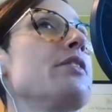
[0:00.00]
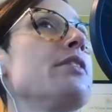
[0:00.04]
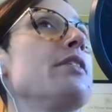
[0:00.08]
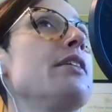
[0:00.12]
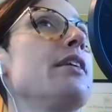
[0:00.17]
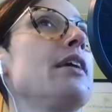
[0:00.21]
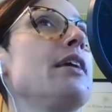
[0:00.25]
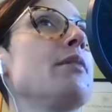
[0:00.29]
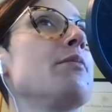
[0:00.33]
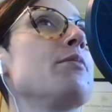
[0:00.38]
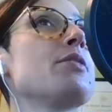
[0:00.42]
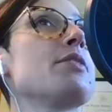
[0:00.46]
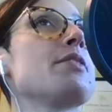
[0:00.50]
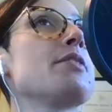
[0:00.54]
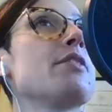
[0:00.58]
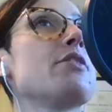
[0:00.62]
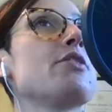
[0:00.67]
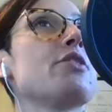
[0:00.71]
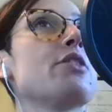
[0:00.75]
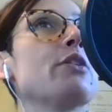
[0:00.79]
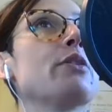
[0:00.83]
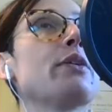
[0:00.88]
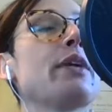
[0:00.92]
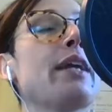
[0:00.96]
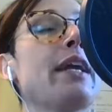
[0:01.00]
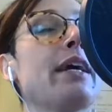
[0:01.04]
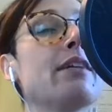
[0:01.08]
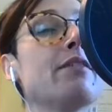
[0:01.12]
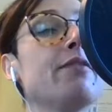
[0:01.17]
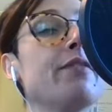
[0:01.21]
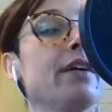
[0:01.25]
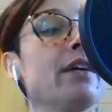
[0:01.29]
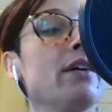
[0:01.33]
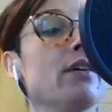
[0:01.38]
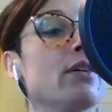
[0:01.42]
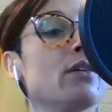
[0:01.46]
named Sergio
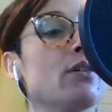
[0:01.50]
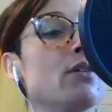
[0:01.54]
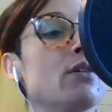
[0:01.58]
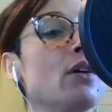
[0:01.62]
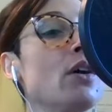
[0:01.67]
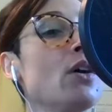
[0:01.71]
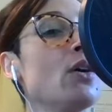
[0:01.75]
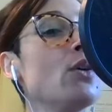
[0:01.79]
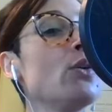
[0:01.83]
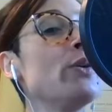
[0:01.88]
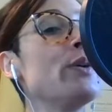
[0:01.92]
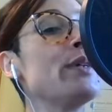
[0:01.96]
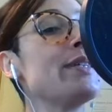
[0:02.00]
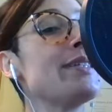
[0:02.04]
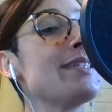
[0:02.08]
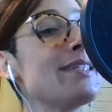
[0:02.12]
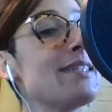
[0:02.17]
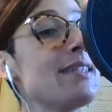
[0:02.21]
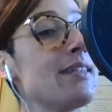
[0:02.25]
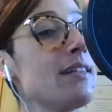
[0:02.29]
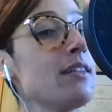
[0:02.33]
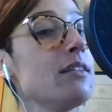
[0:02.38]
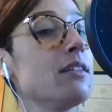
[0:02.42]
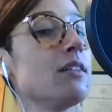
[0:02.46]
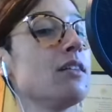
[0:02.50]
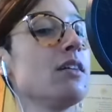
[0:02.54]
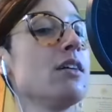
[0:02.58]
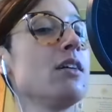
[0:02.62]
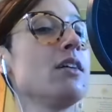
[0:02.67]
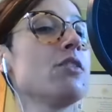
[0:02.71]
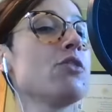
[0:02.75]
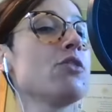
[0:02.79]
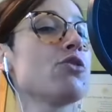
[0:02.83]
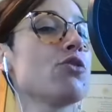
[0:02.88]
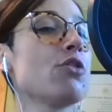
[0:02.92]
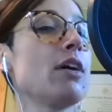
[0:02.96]
Canavero who is still
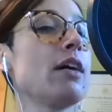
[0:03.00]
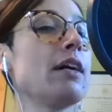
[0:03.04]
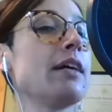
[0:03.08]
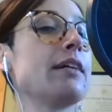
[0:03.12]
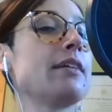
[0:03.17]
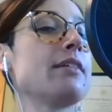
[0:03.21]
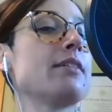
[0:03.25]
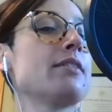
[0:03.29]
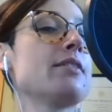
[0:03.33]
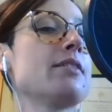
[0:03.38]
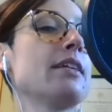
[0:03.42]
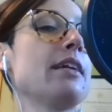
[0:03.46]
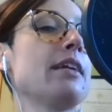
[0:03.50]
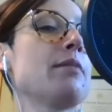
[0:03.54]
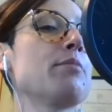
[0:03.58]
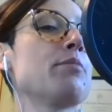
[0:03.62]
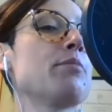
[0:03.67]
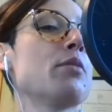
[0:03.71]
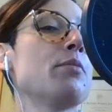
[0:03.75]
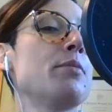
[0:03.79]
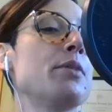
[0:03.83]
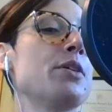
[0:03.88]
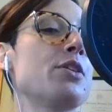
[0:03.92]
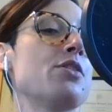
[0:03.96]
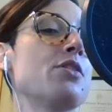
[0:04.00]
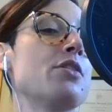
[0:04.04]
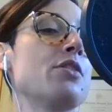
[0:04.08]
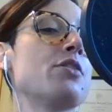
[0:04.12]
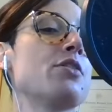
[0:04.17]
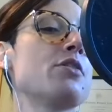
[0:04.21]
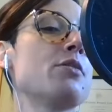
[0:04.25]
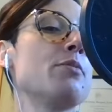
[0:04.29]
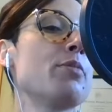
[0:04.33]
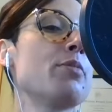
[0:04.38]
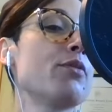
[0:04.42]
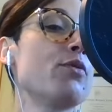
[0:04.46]
trying to get permission
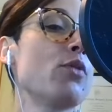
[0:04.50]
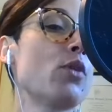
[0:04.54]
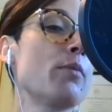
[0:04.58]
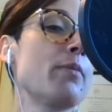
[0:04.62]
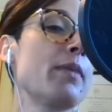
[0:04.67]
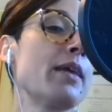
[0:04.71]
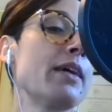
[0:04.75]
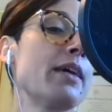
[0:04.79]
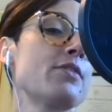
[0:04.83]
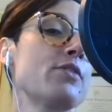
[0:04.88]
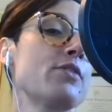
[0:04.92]
to perform that